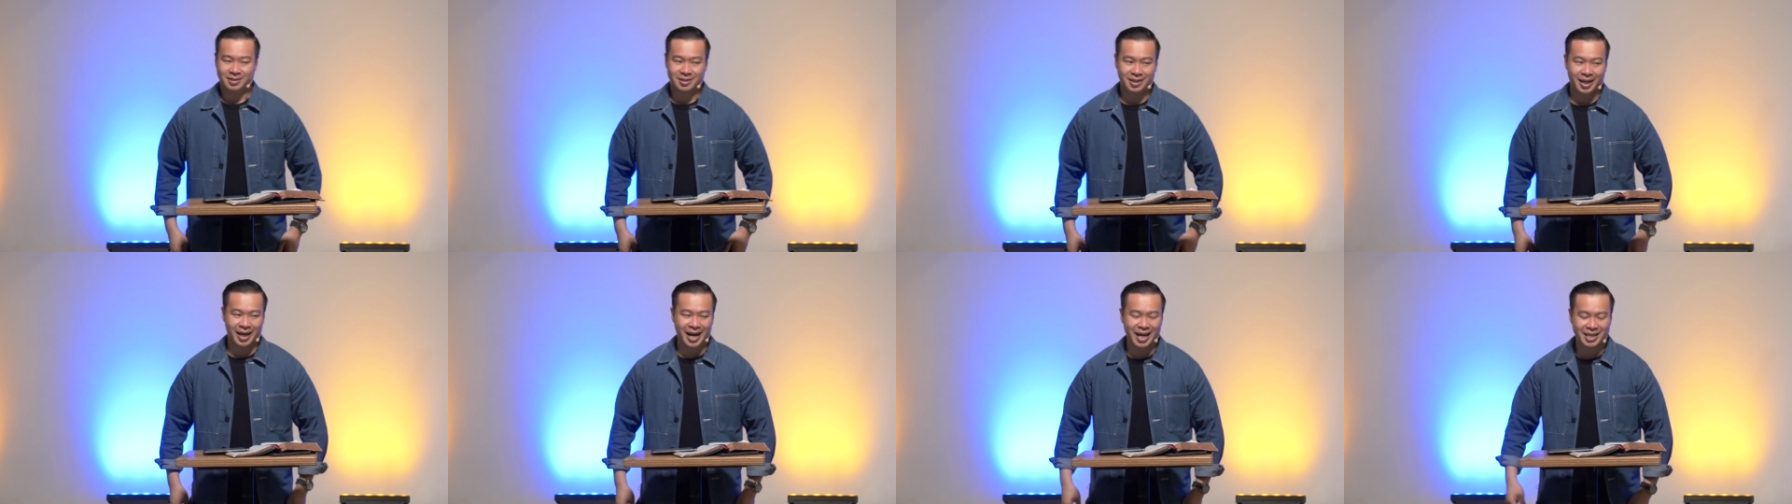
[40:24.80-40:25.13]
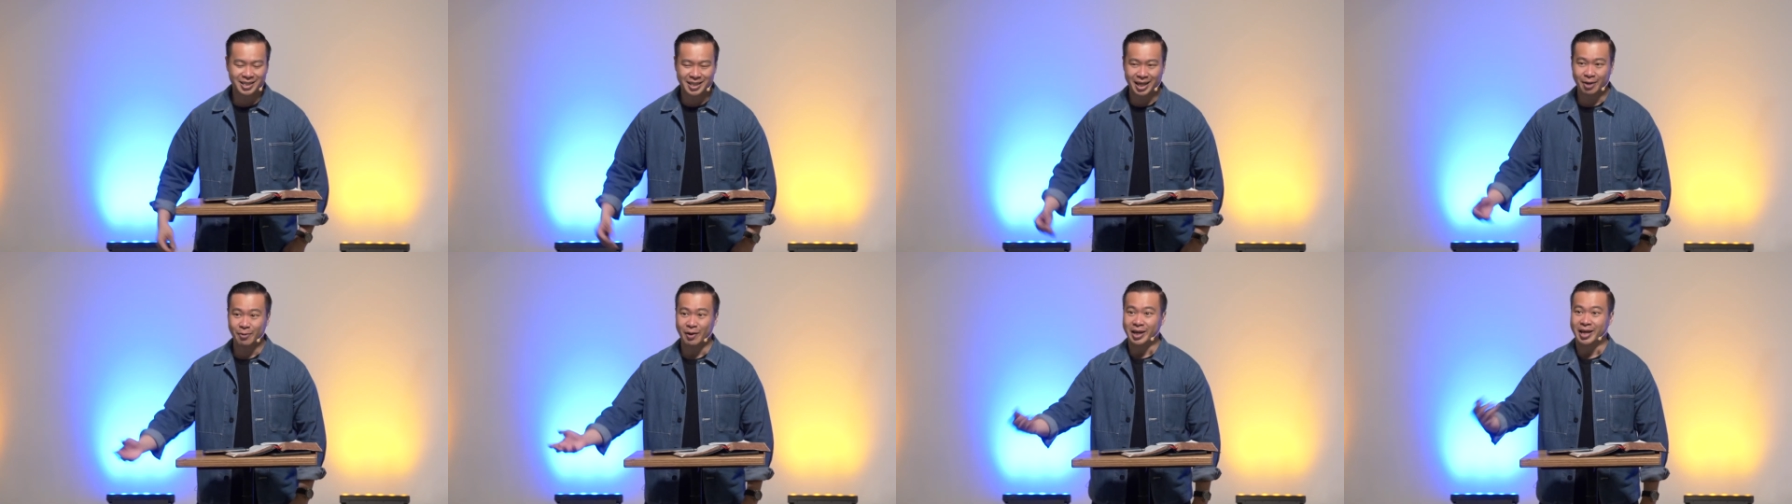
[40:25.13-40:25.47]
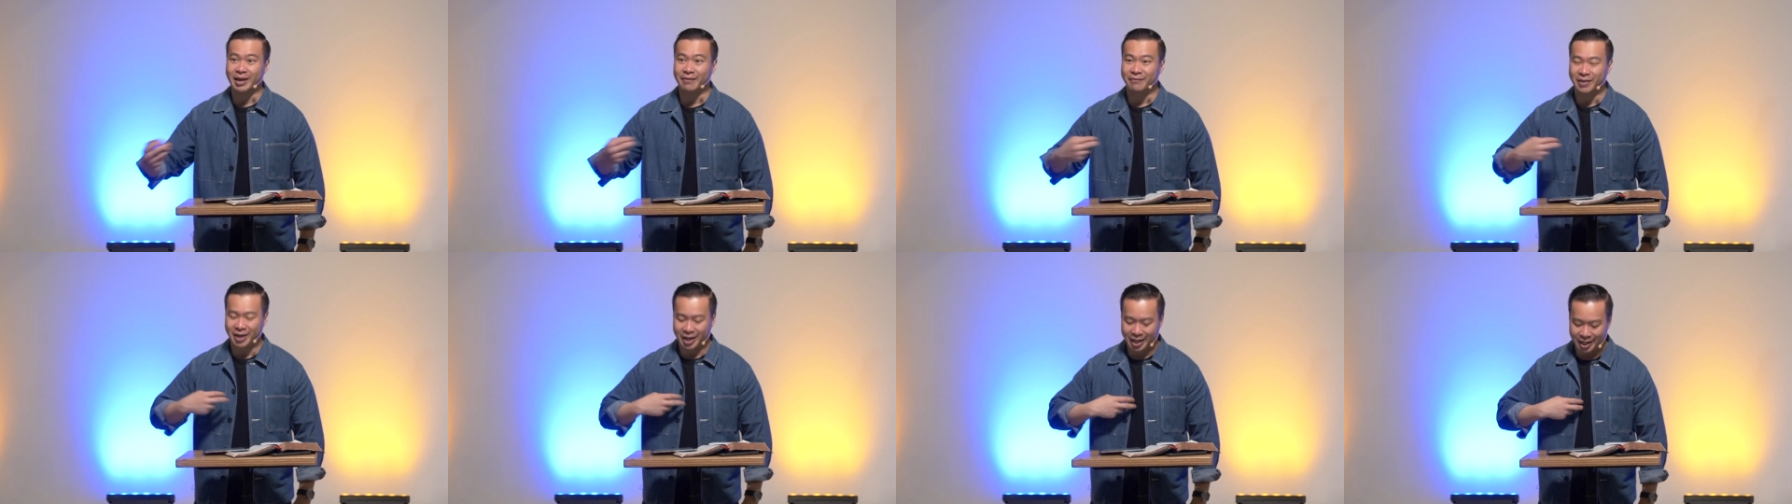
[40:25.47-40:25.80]
The next thing we're
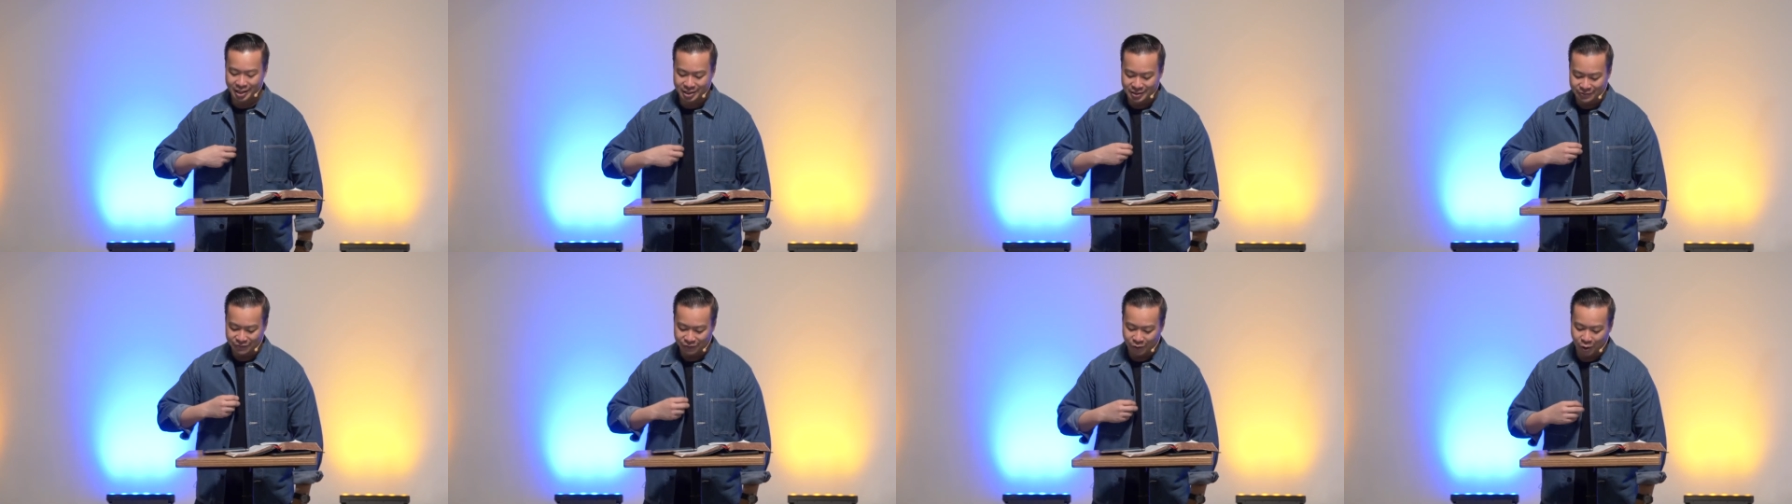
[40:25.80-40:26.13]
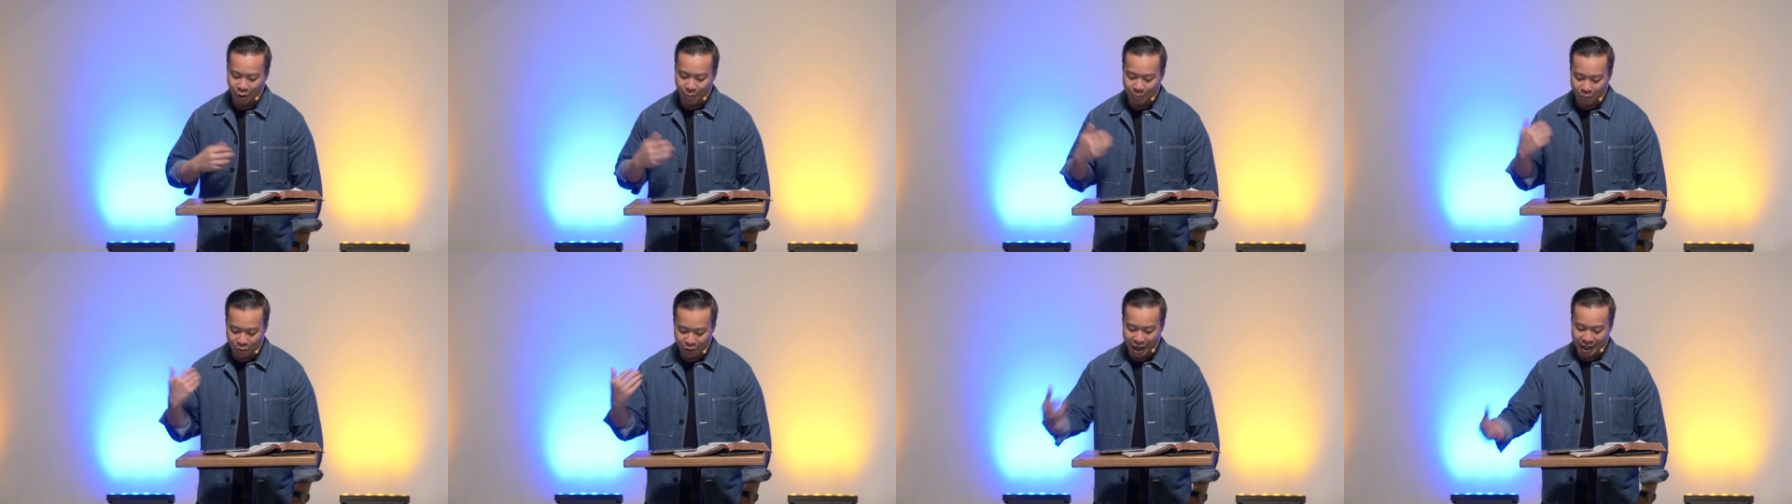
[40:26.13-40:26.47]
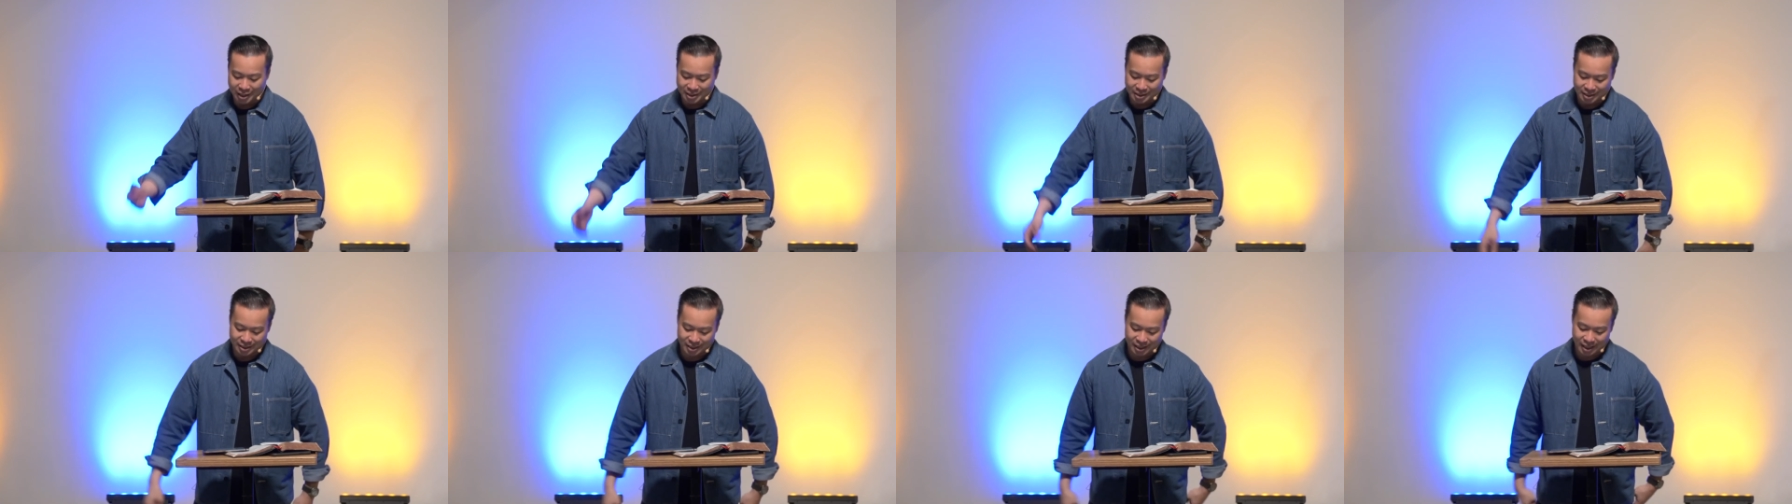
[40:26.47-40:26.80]
given is for
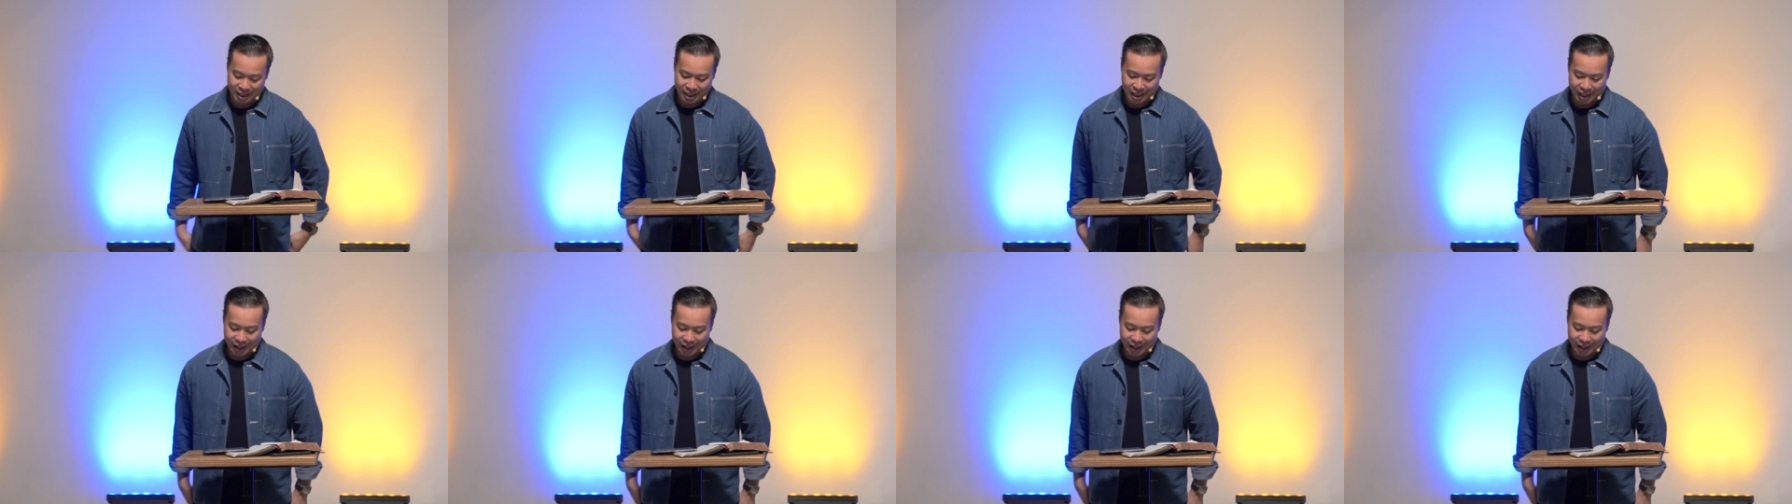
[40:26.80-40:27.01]
praise.